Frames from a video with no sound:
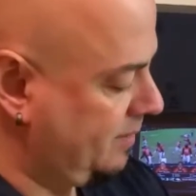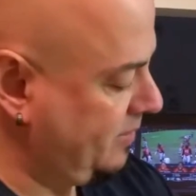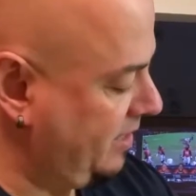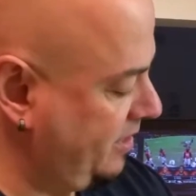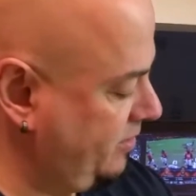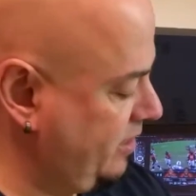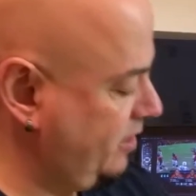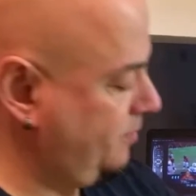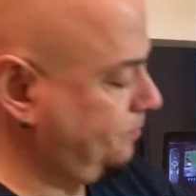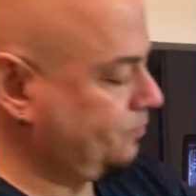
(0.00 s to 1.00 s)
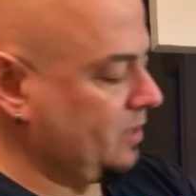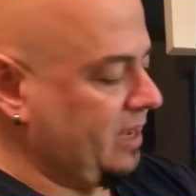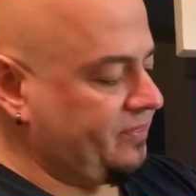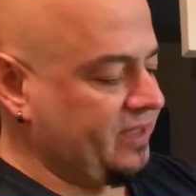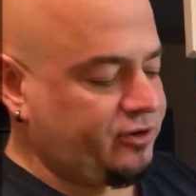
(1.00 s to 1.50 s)
Dump that in there.
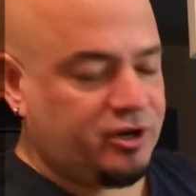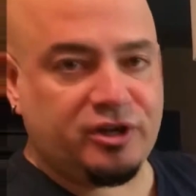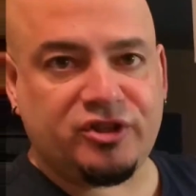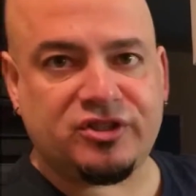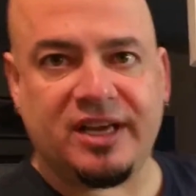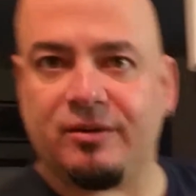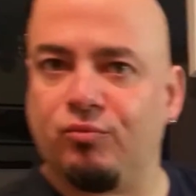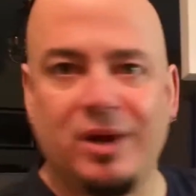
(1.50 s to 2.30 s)
And then you're going to just take